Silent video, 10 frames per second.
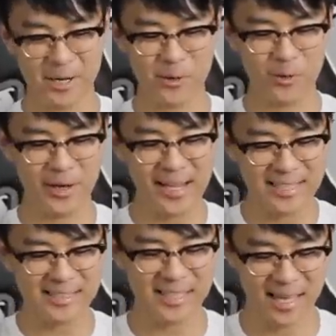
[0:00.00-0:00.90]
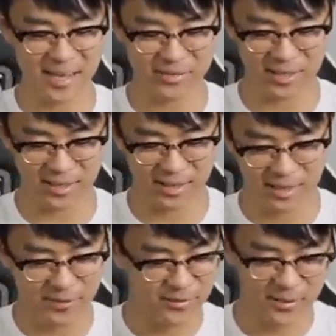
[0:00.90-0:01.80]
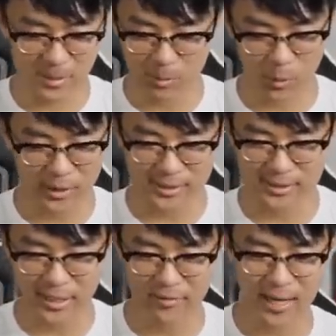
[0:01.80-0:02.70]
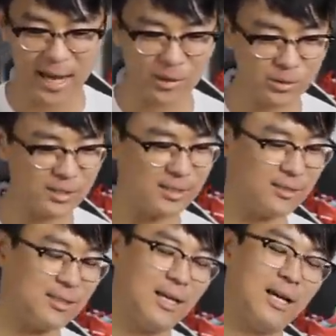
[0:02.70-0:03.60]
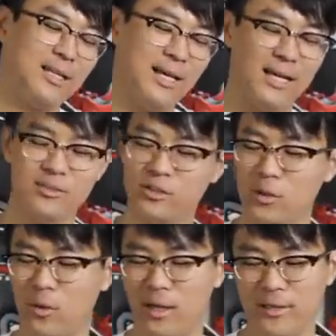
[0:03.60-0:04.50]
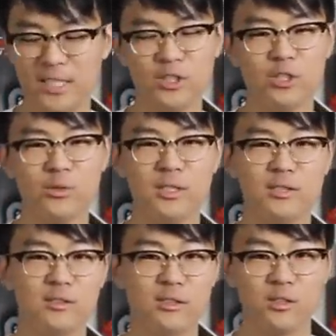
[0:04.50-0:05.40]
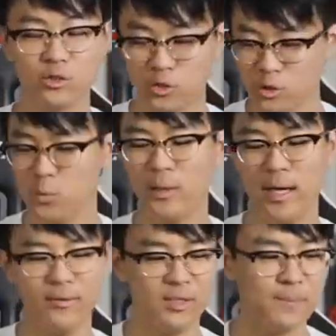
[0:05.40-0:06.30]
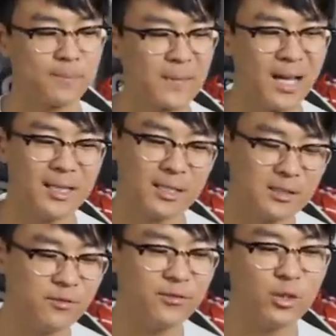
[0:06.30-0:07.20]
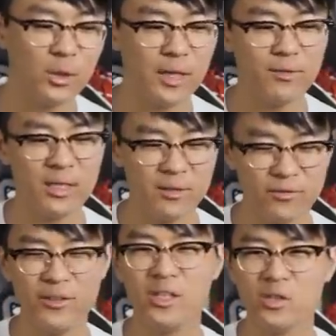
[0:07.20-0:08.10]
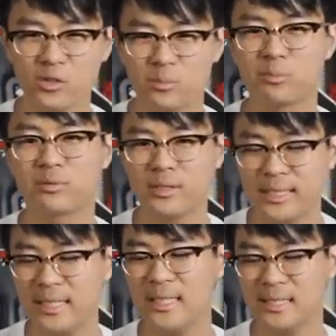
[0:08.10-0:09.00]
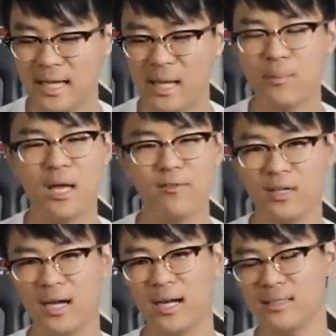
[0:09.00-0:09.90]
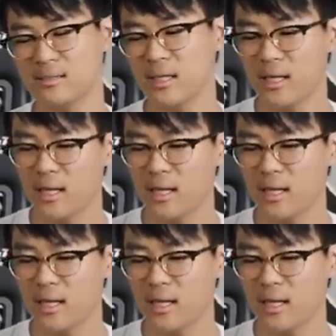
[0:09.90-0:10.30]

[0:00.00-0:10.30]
Crazy heavy, 15.7 ounces. Yeah, so uh, this shoe is super heavy. Does it feel heavy? It feels pretty damn heavy, guys.